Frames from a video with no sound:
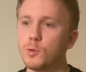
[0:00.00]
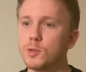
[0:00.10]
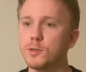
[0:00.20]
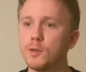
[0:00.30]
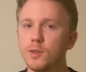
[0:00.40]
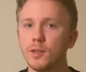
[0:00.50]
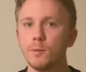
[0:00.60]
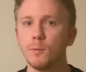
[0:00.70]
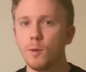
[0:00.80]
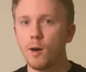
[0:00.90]
nothing
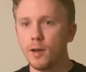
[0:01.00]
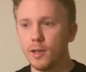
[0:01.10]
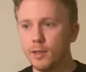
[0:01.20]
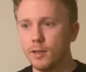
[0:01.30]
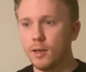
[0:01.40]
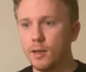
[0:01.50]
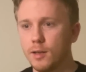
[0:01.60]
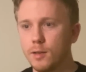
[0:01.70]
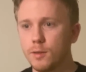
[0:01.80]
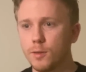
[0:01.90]
what I
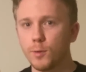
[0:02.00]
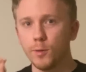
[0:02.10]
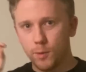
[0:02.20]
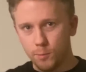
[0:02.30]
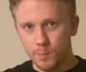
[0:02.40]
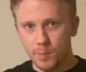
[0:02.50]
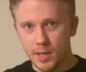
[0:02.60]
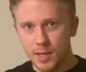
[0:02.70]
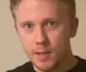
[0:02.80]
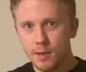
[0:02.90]
thought it would
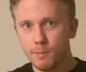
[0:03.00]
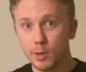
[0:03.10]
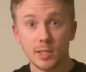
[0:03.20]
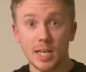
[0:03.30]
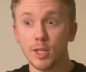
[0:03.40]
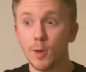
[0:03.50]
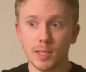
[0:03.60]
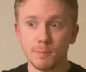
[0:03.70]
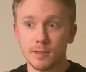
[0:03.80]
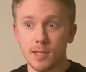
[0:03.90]
be, because I had no
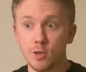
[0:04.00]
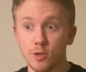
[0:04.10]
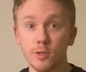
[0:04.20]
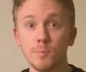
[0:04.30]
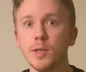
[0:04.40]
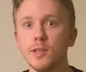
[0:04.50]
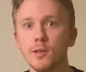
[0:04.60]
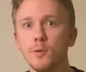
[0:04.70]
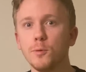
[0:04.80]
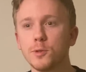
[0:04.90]
expectations, but it
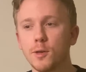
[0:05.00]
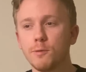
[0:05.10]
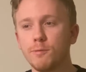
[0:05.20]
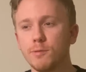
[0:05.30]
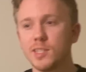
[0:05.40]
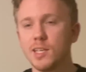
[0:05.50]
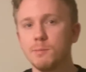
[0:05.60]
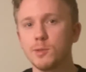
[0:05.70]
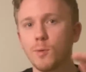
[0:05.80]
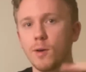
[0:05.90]
also
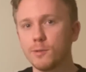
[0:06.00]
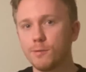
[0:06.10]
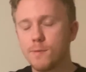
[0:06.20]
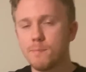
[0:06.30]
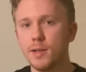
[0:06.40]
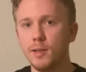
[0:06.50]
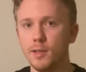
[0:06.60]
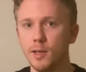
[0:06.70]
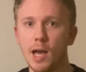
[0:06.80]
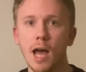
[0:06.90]
seems quite
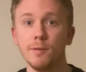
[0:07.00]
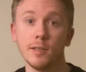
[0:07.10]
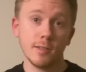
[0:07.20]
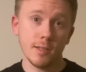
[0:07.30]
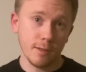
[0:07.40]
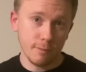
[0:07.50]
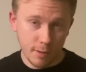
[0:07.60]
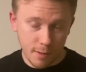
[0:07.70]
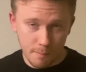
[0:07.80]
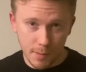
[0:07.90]
familiar having seen
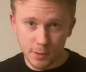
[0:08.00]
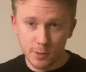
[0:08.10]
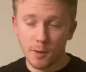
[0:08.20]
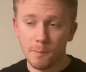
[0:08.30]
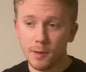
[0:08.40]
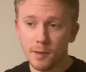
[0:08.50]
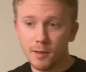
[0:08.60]
Midsommar.